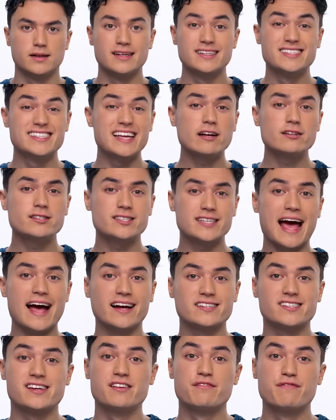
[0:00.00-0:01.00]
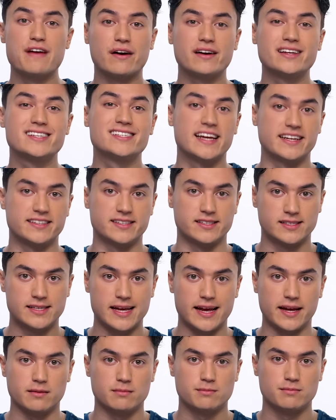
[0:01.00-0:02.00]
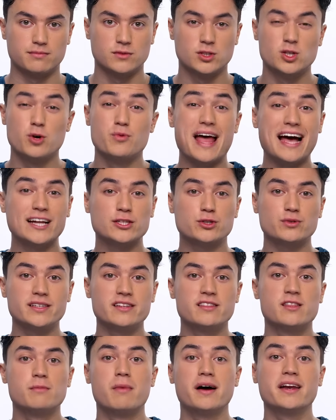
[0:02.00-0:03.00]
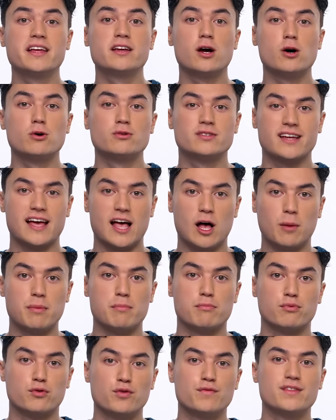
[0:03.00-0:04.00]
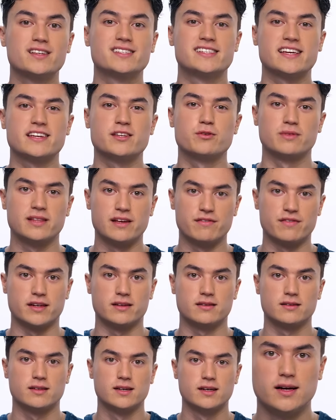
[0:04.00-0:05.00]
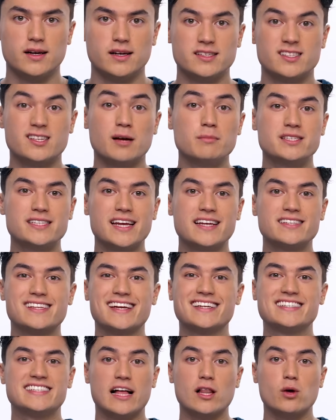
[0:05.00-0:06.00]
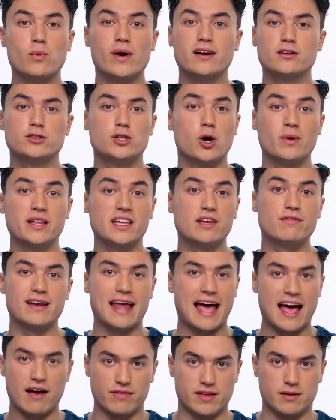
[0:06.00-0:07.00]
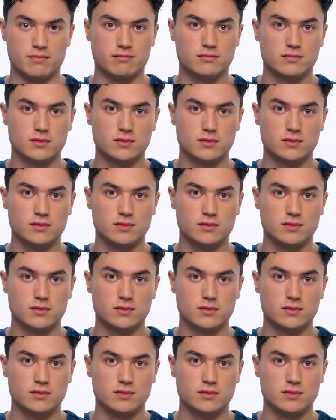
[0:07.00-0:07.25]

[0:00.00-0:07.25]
Sales tax can vary state to state, so naturally the money goes to help improve the state you live in. Some states like Delaware don't even have them,